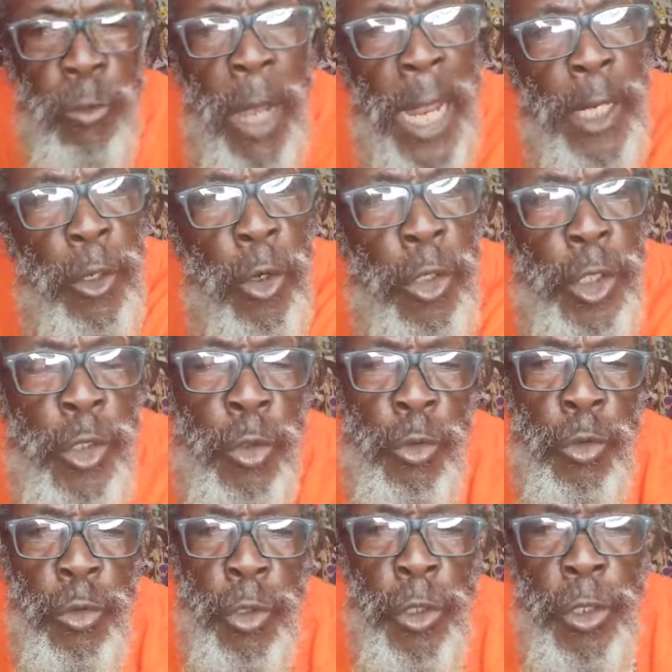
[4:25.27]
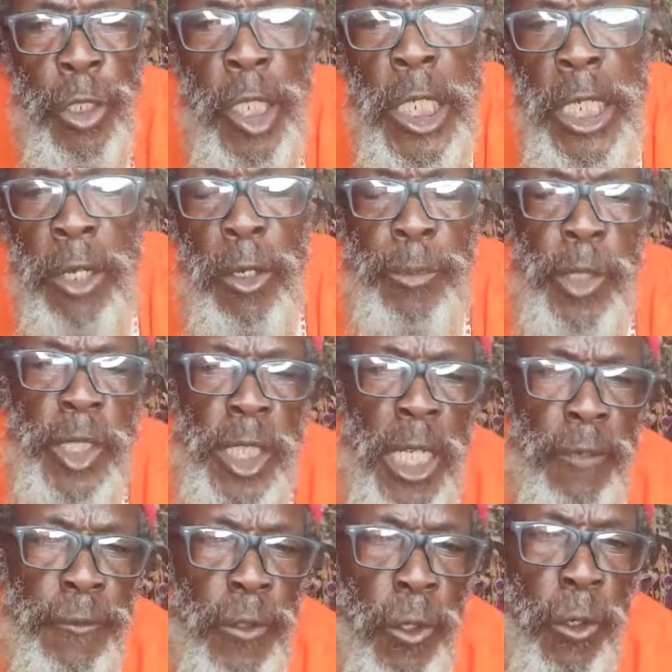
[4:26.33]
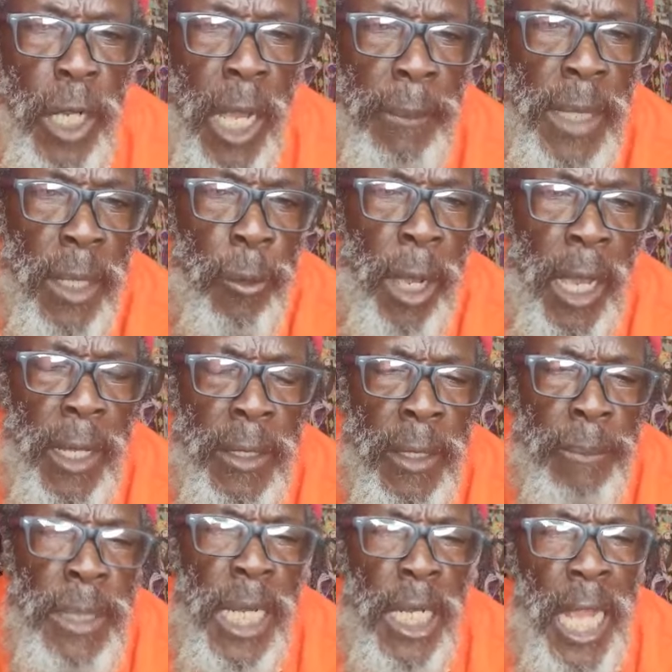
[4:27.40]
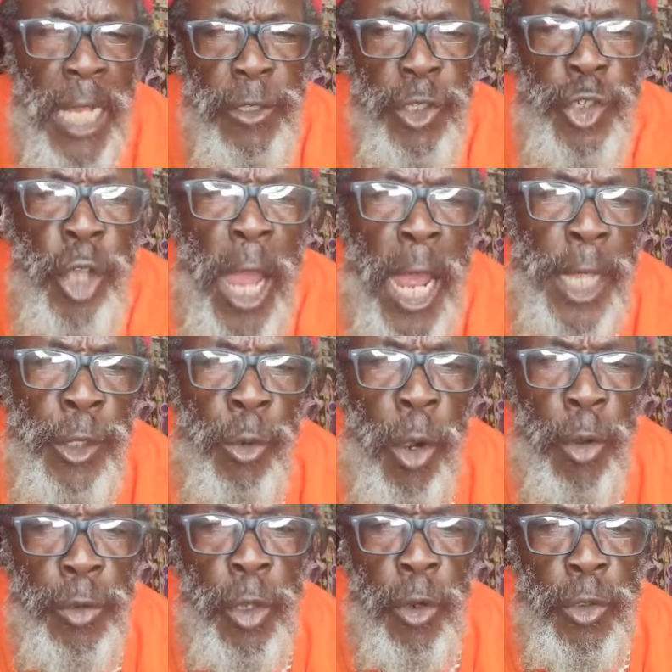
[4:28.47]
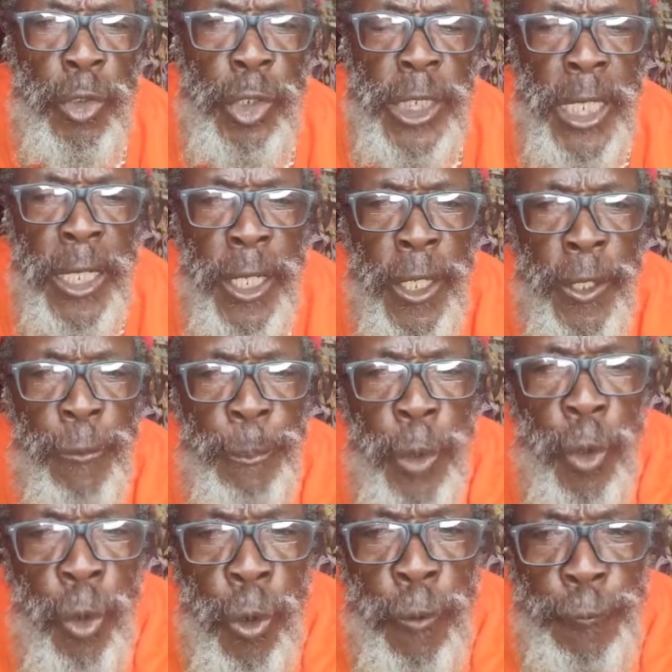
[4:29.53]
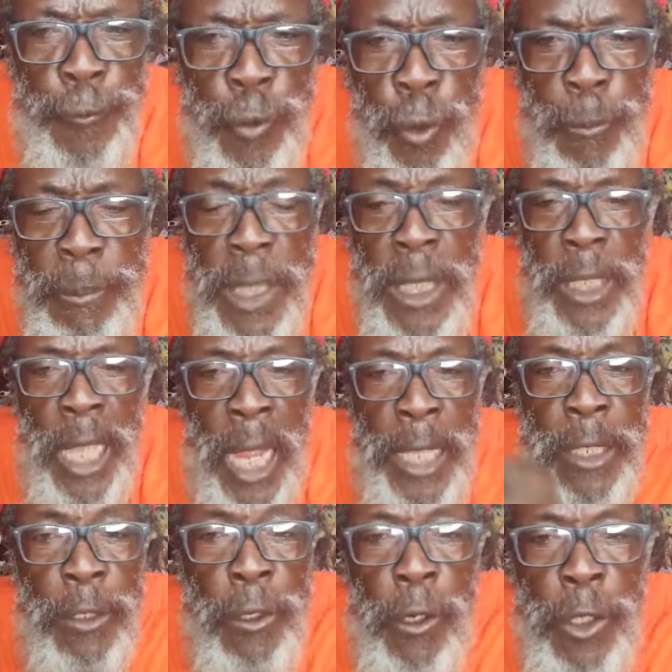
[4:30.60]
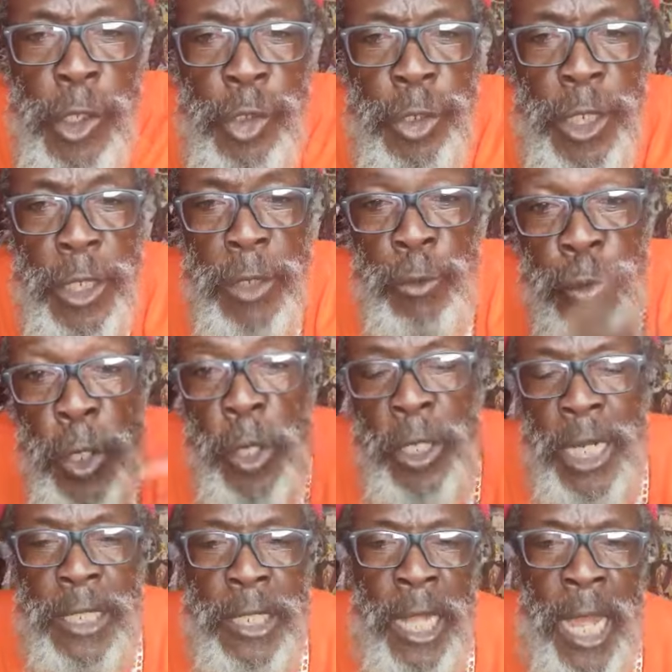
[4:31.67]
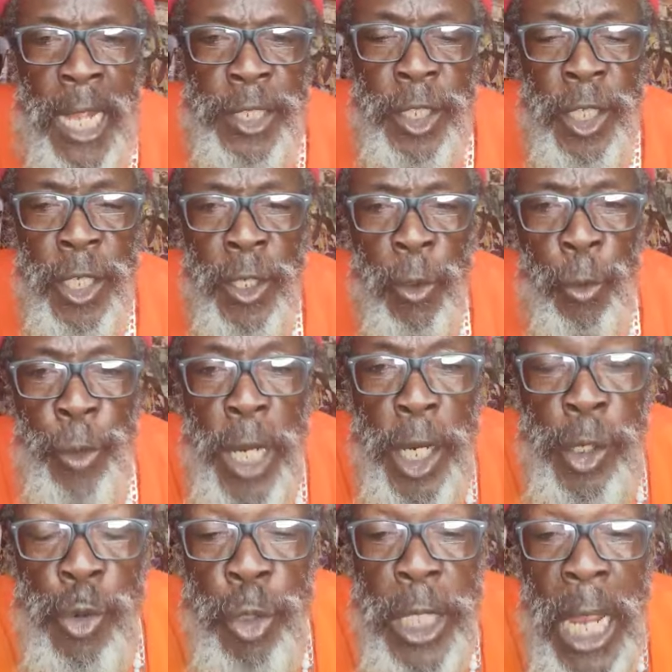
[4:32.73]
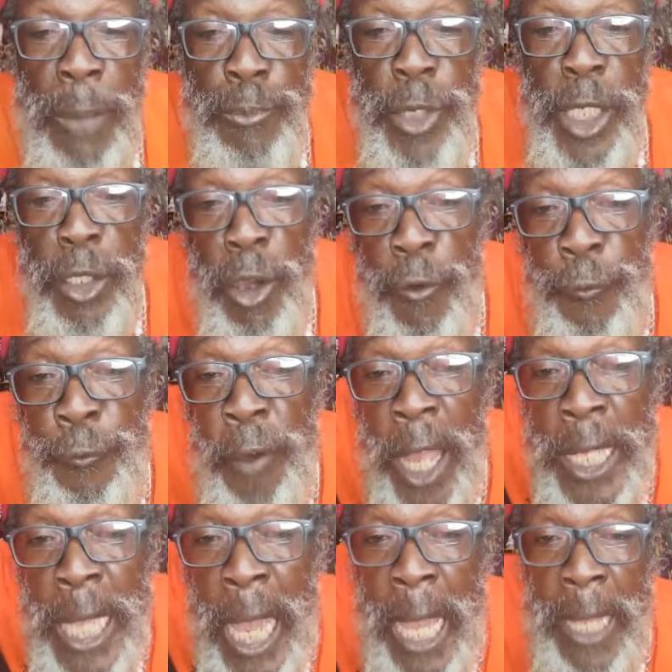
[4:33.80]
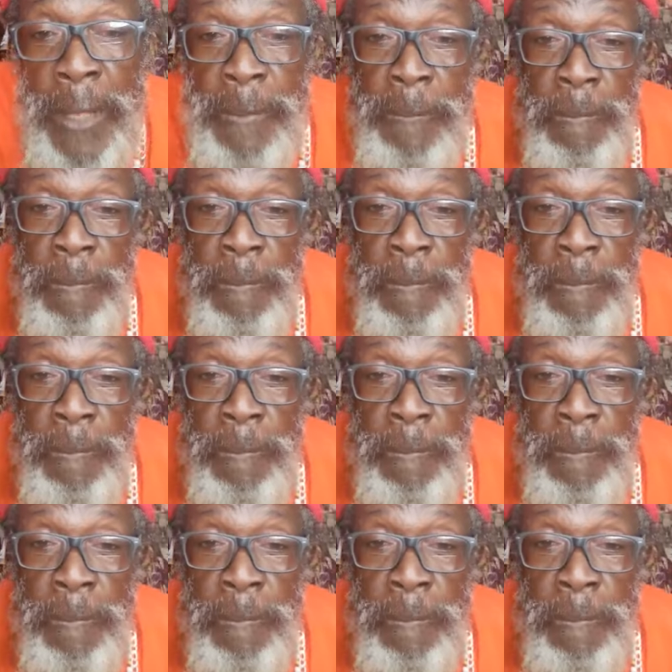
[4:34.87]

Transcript: Why don't you clear up yourself now? Me not like to draw you out now to say, prove to me and the country, world at large, where you can bring down fire.